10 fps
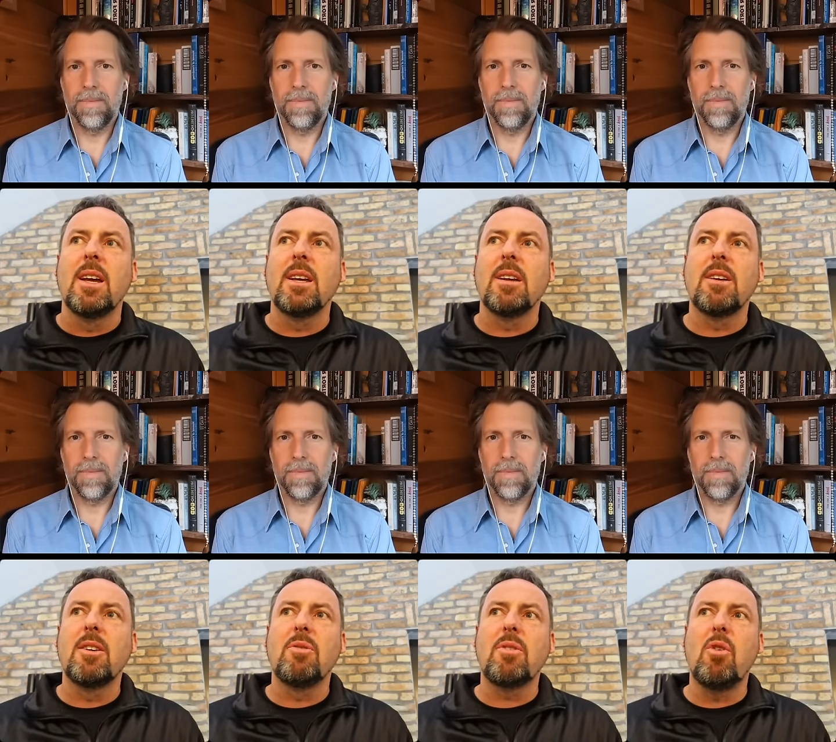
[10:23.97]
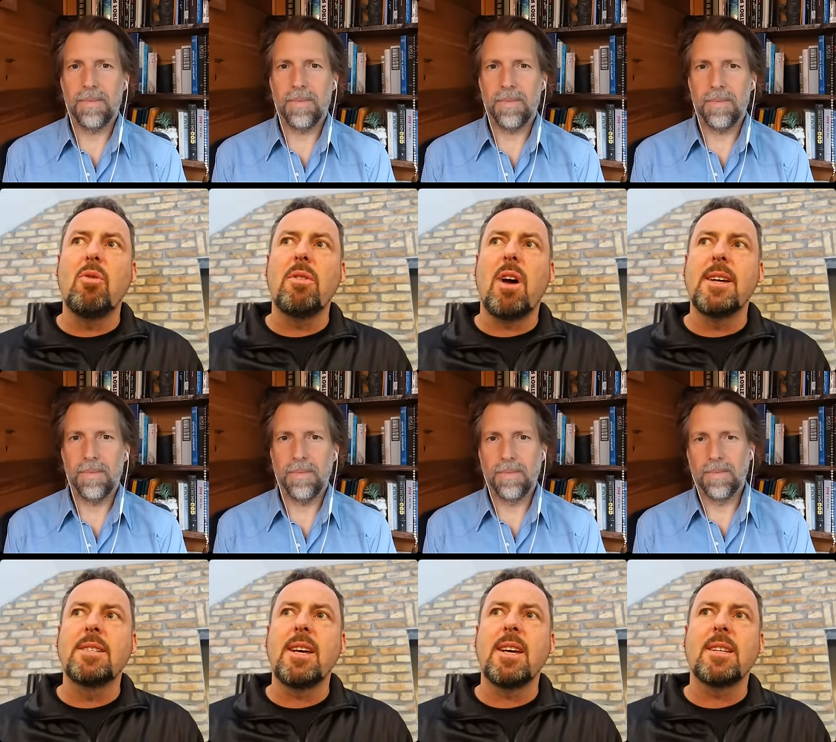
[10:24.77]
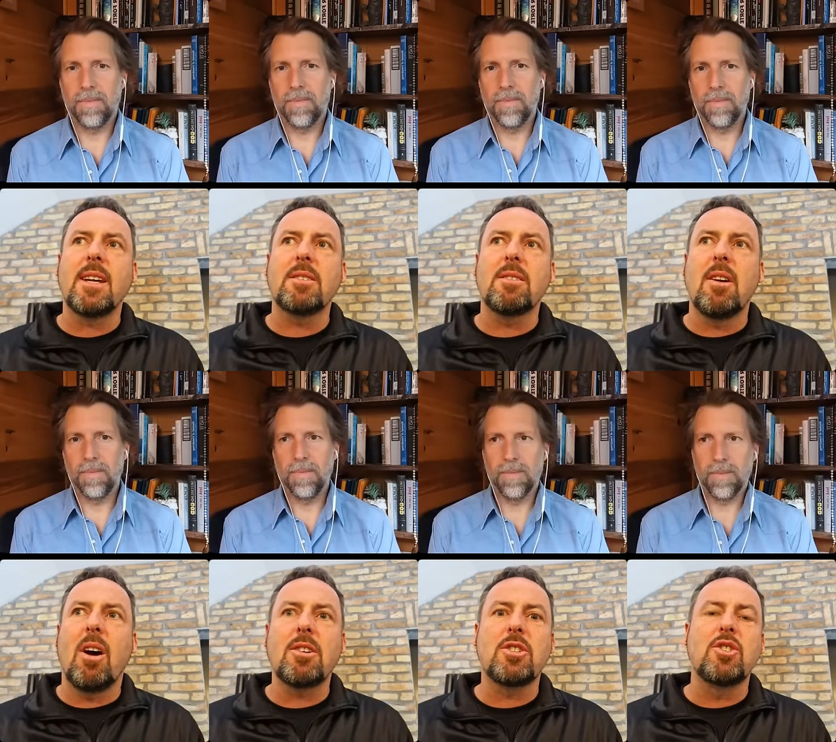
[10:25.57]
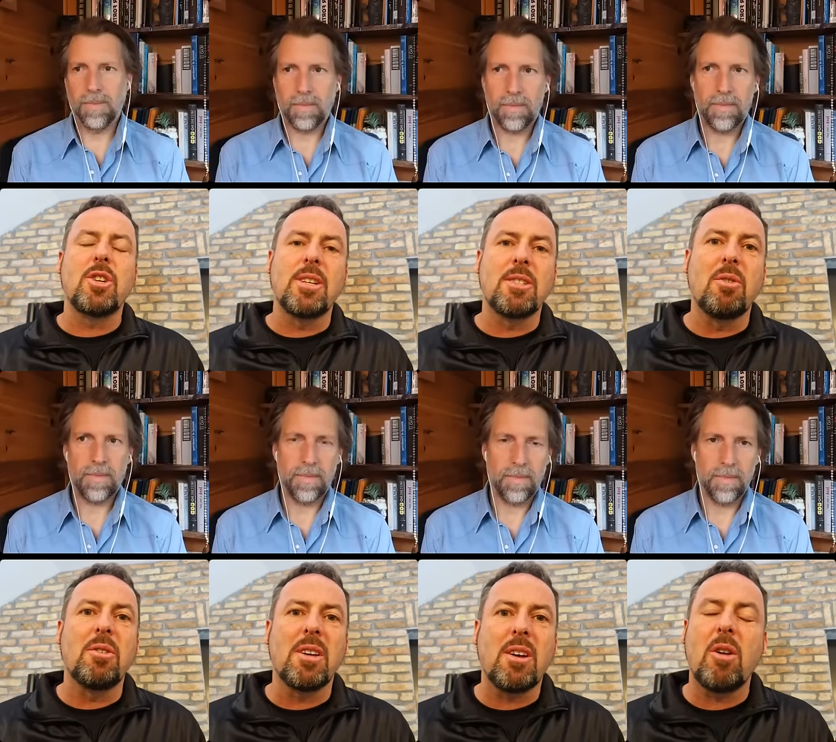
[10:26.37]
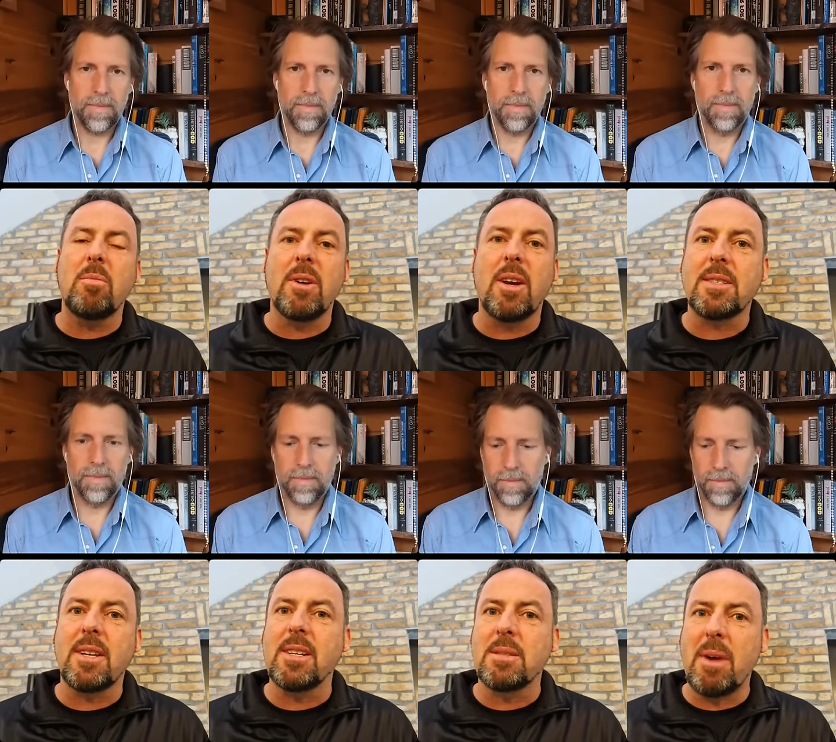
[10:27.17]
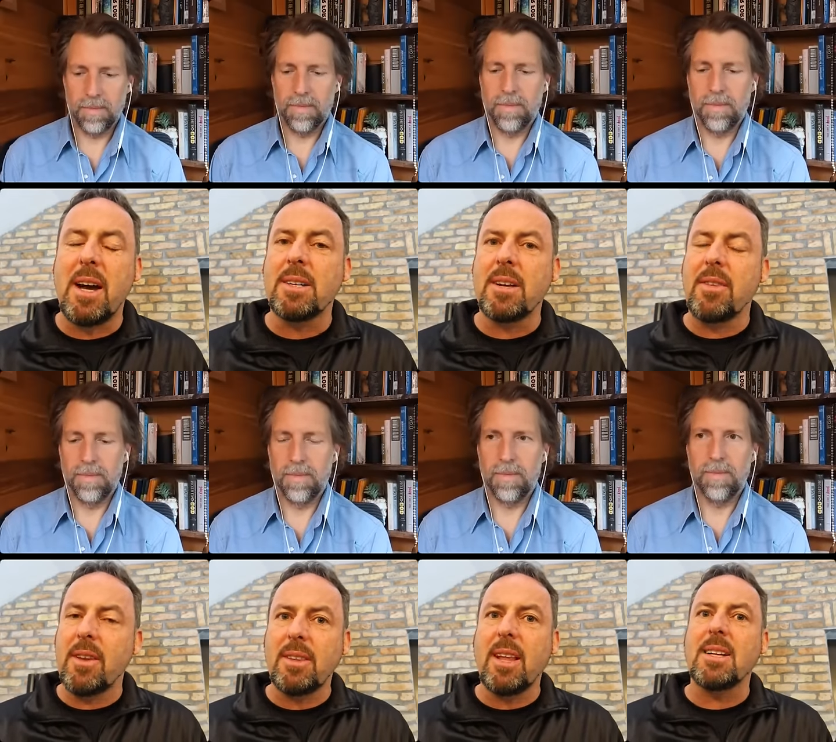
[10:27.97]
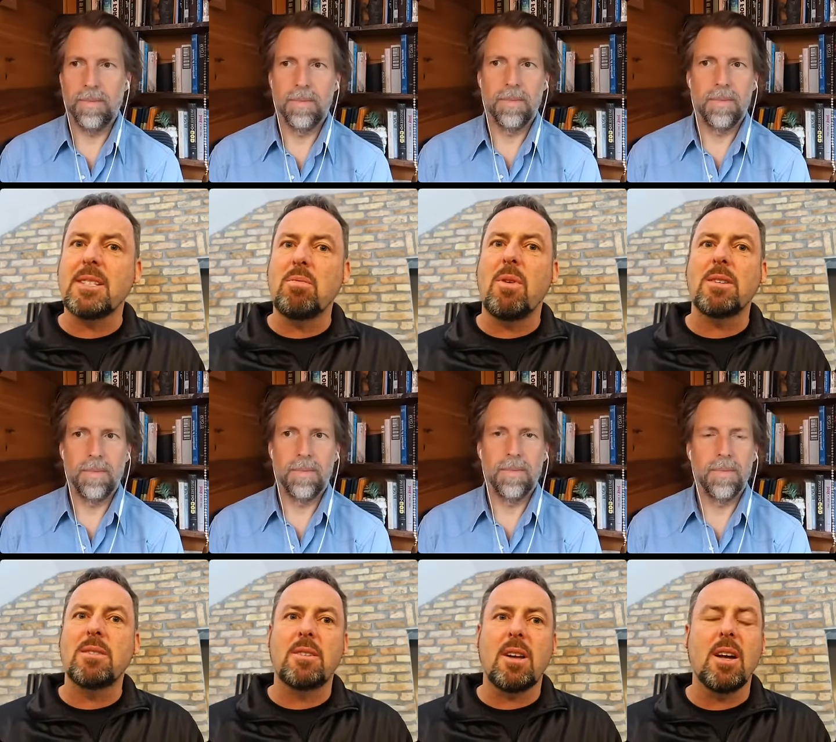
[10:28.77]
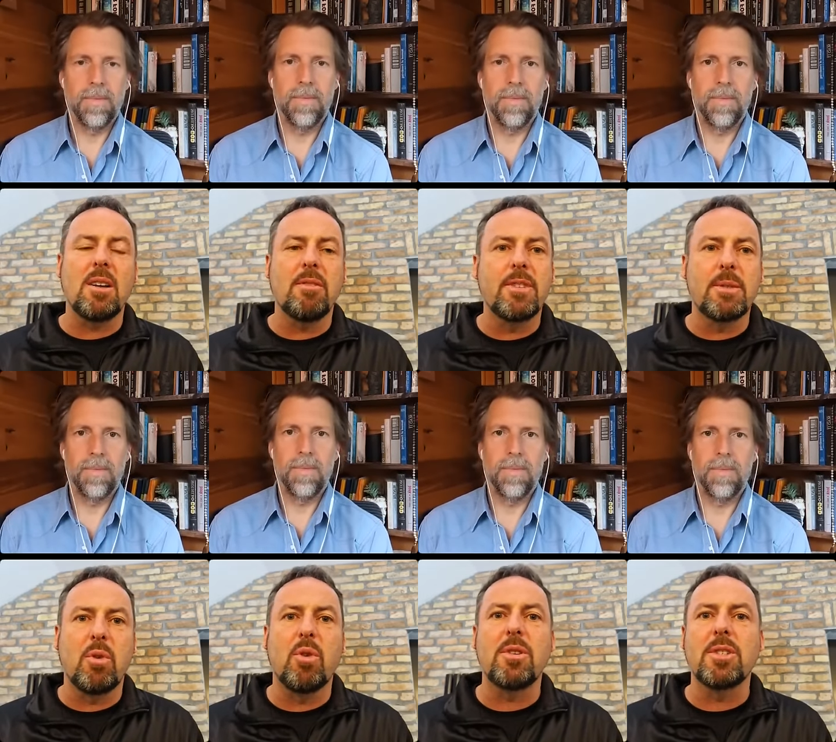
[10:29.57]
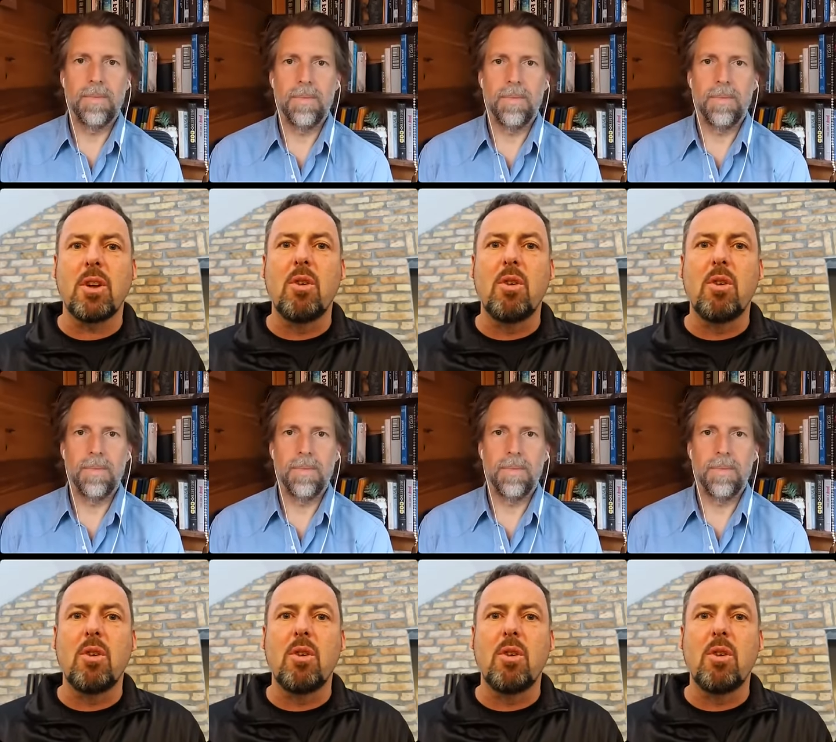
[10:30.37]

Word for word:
Speaker 1: You know, the whole idea that oxygen is good and carbon dioxide is bad, I think that's what kind of spurs the